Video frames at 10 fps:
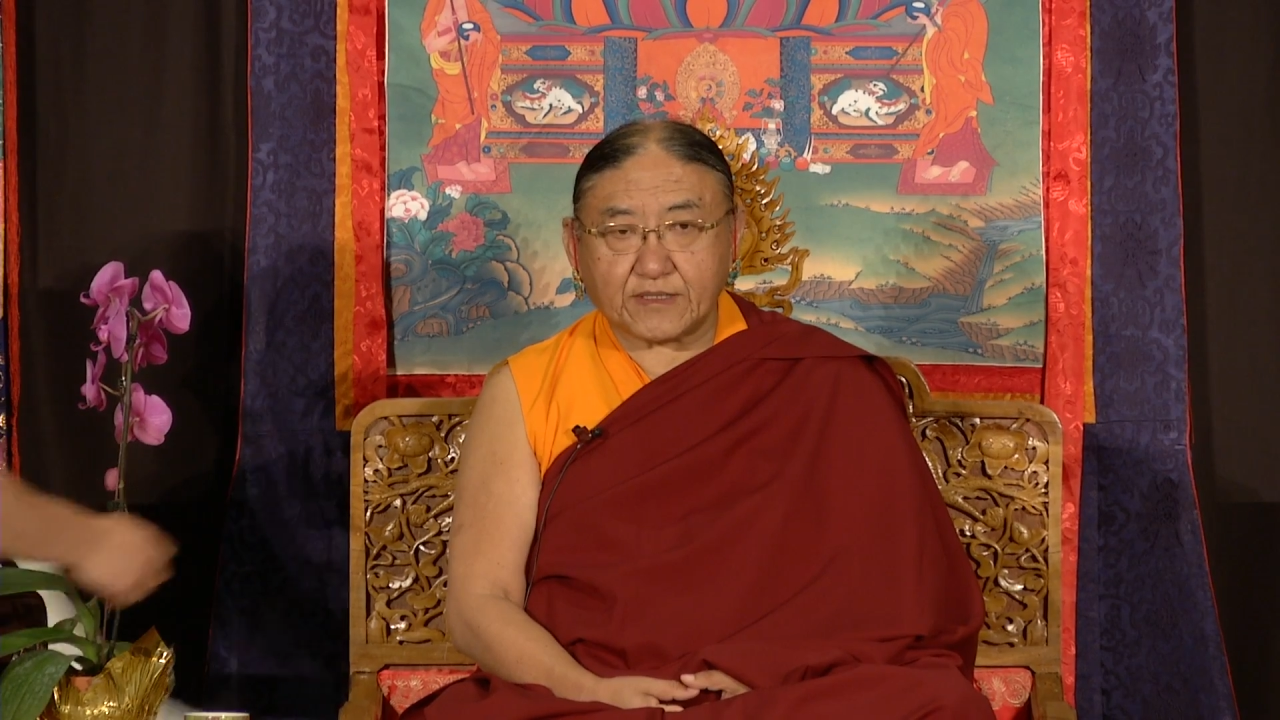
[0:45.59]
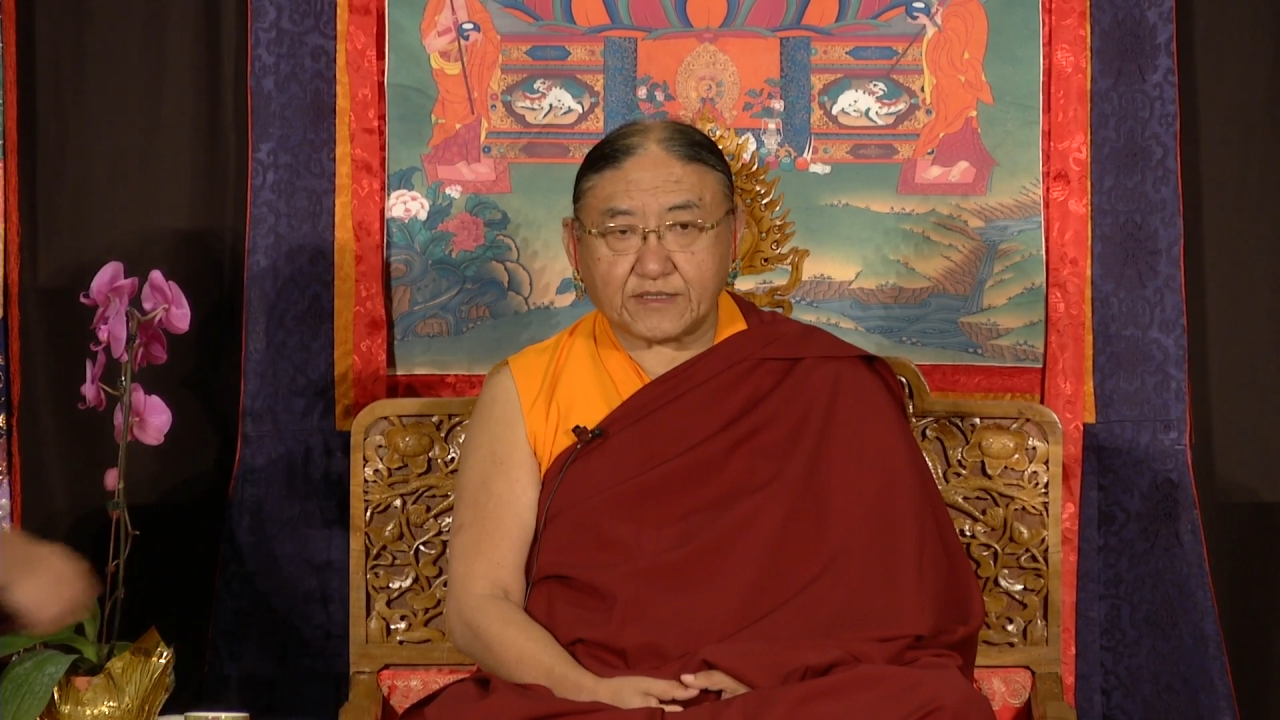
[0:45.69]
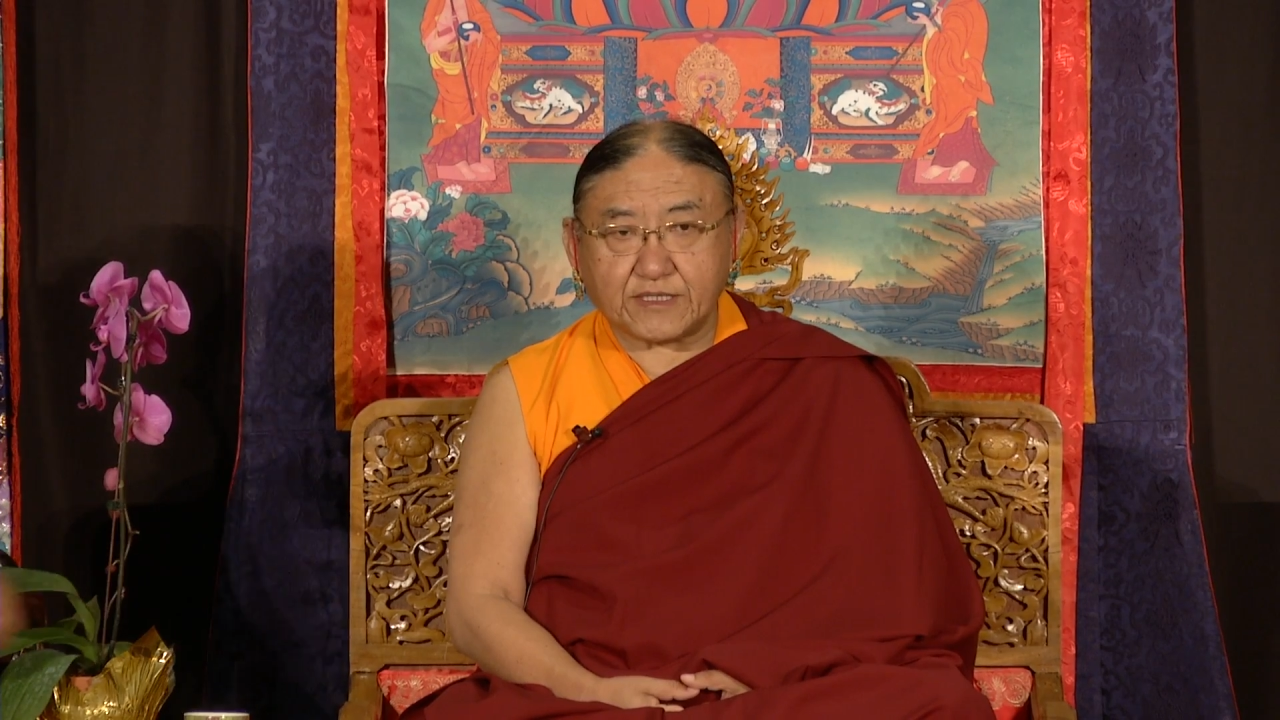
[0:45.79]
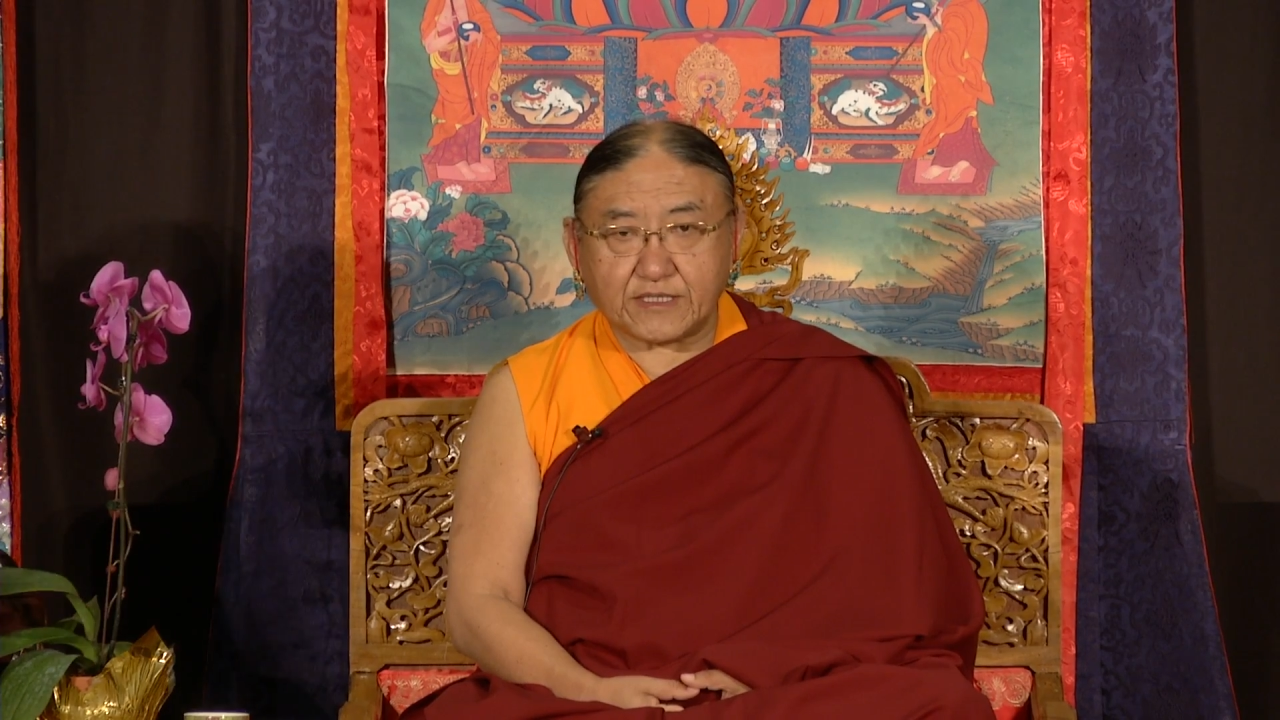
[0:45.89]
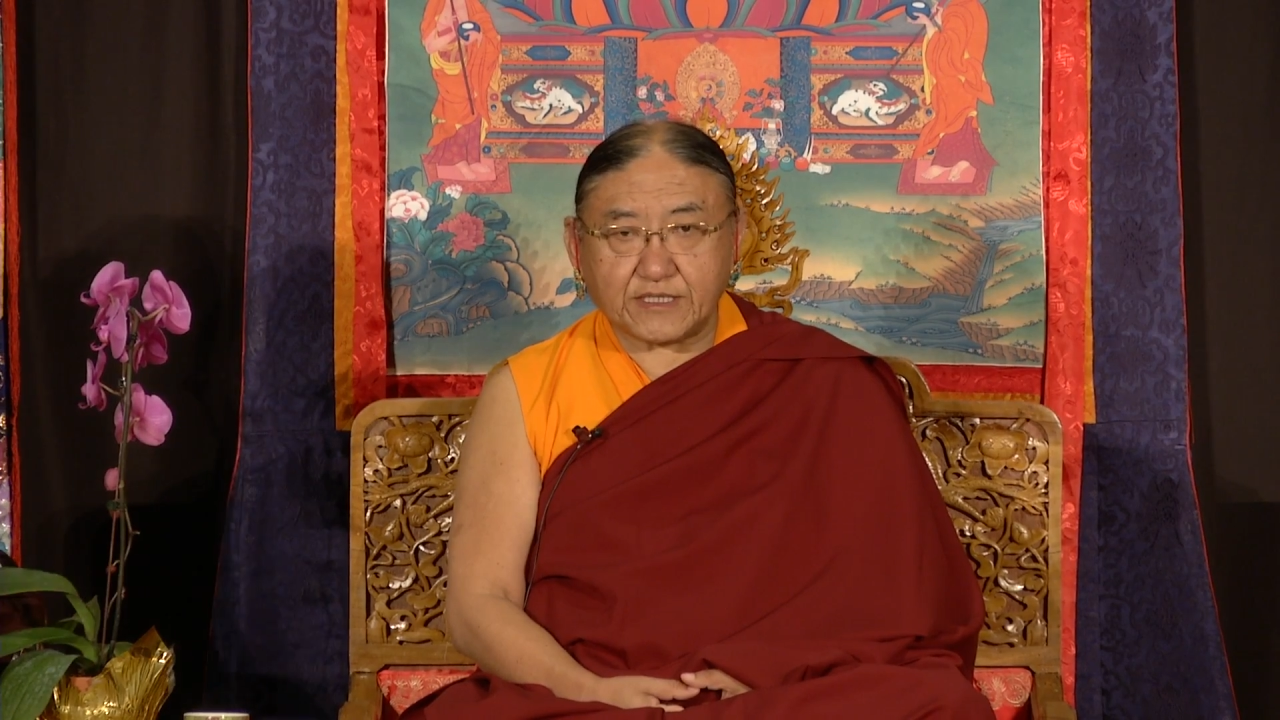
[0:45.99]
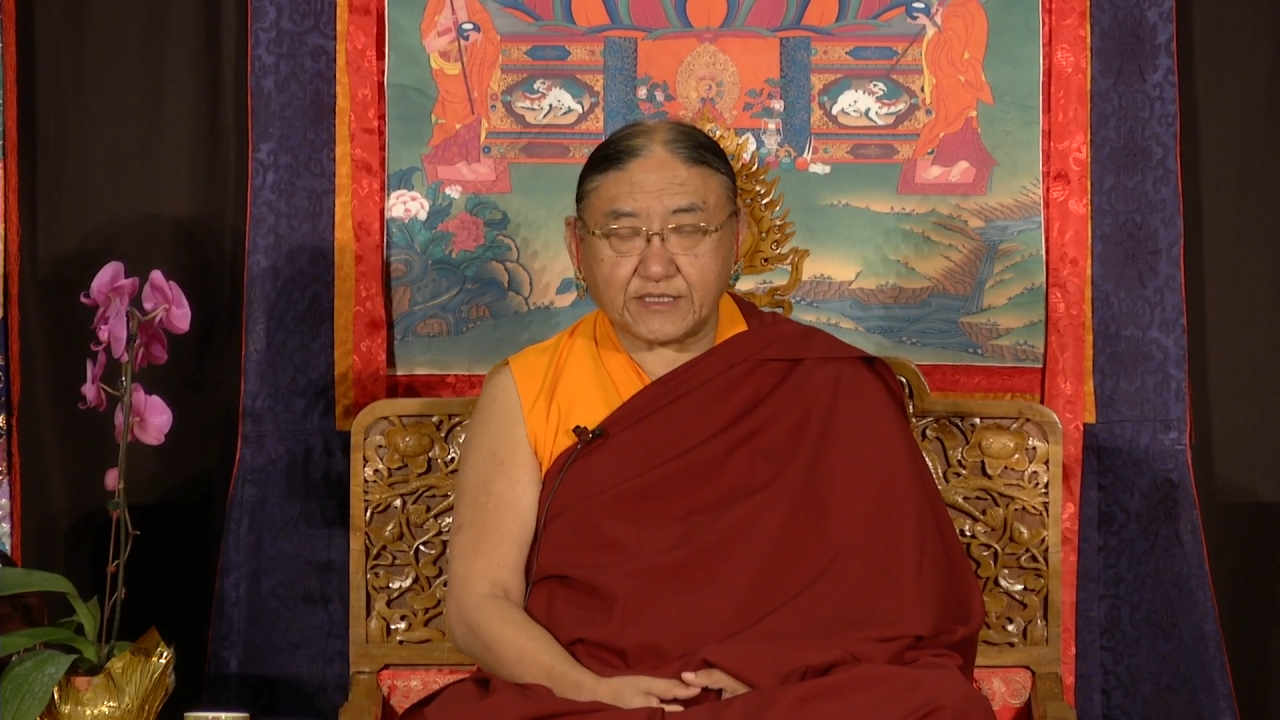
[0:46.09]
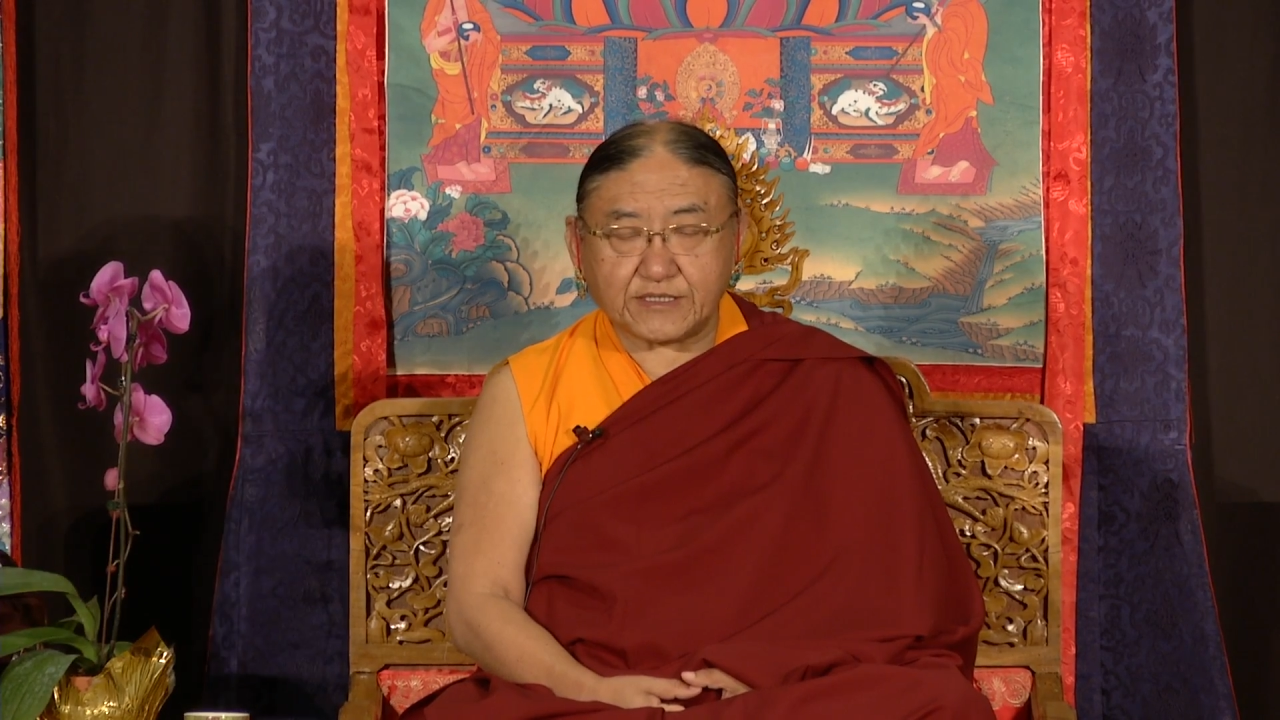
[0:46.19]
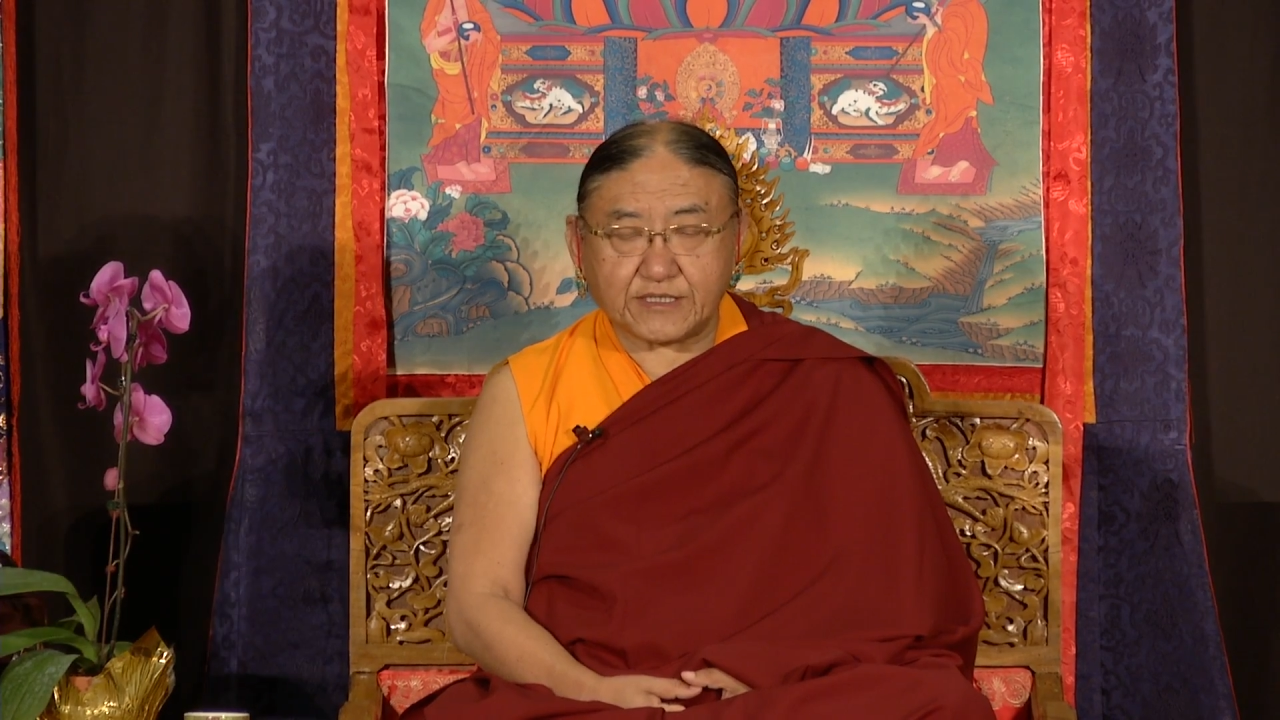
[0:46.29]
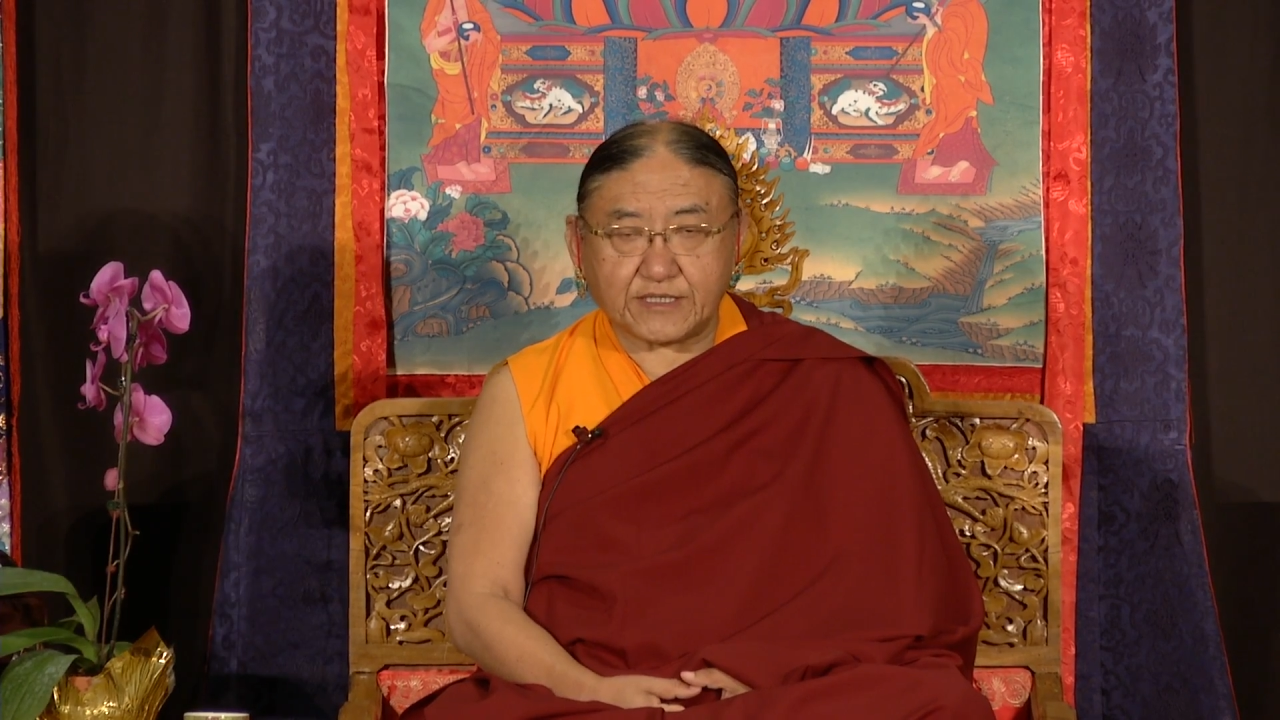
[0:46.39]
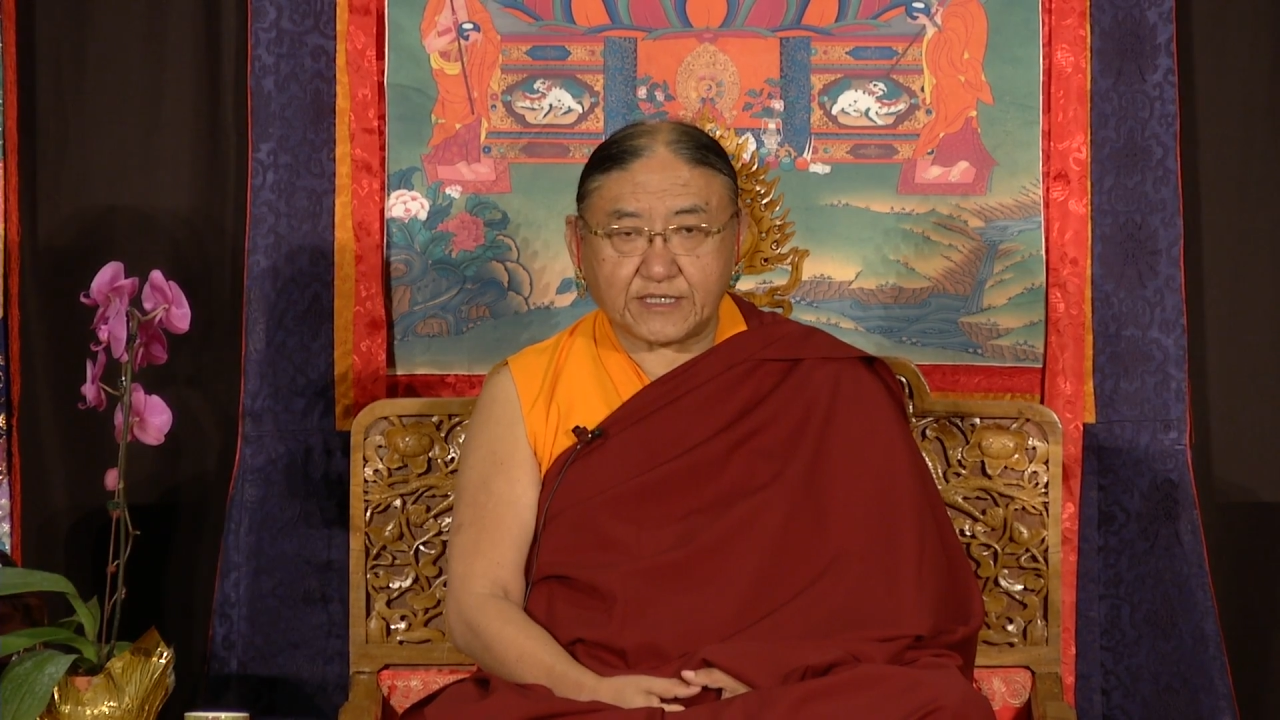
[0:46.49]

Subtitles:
reason